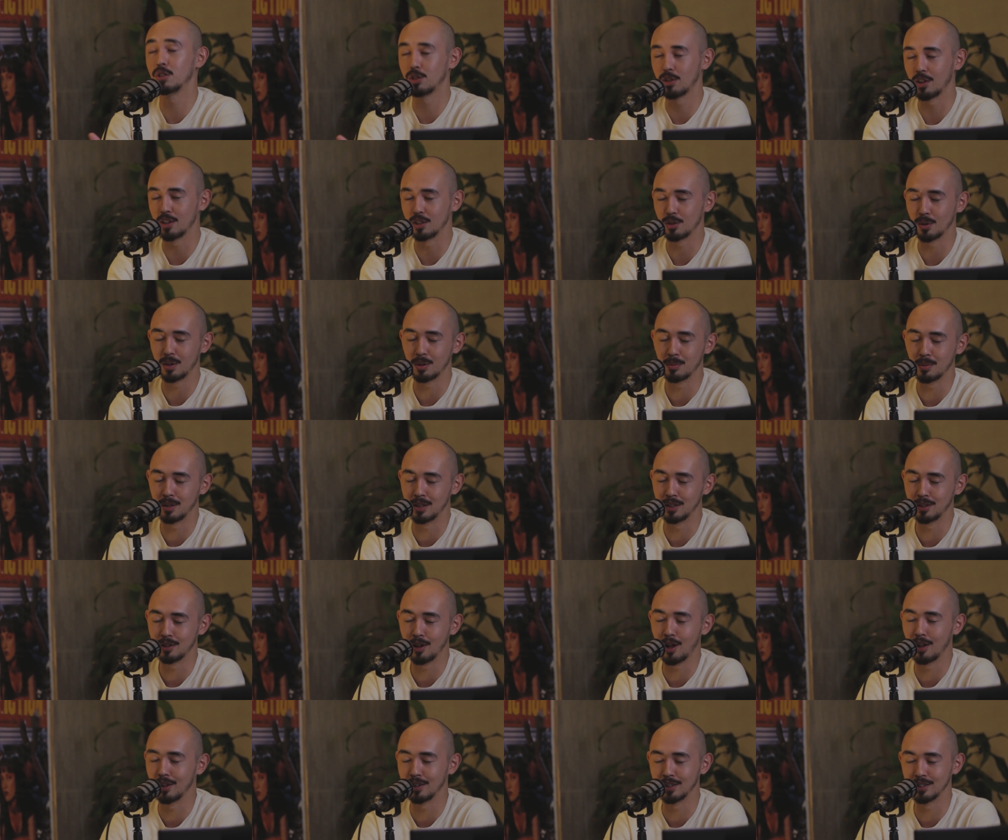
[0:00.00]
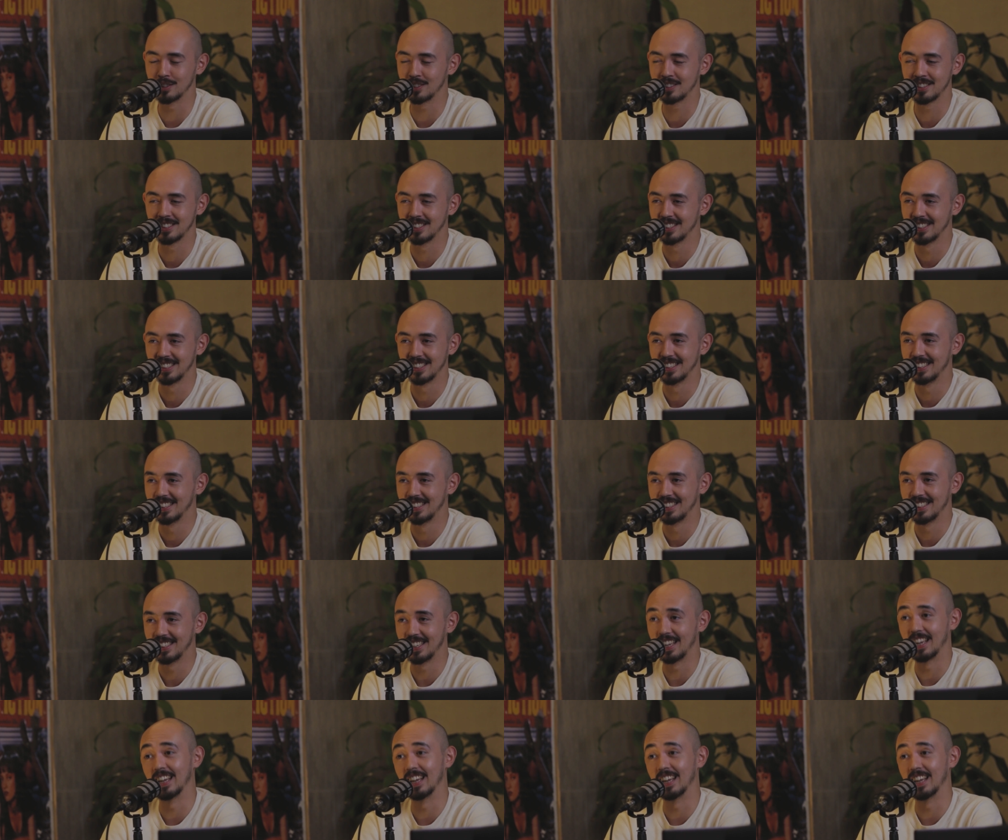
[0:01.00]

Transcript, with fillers: sorry, twenty million dollars. Days, yeah.